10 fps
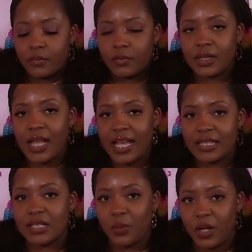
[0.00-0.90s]

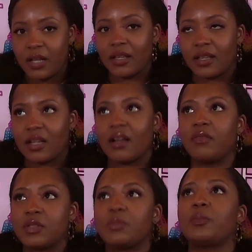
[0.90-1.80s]
that's what get
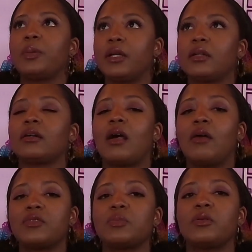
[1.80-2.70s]
comfortable being
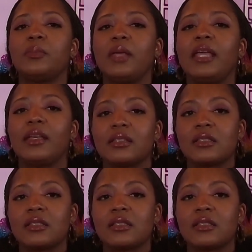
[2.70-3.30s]
uncomfortable means.